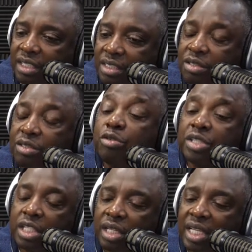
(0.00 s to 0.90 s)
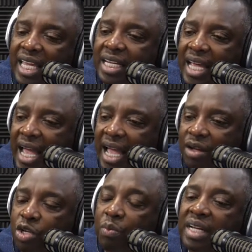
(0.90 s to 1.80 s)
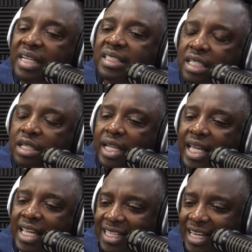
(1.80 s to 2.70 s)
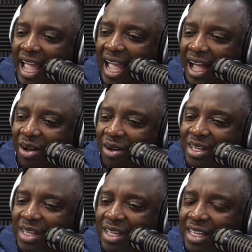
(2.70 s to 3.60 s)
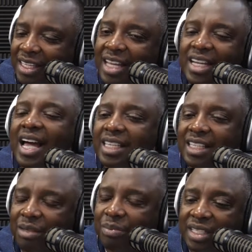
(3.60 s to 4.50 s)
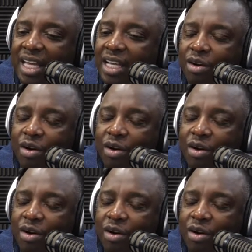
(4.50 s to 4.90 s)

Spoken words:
So you still laying down. Your money's still laying down. It cannot get up. It can't go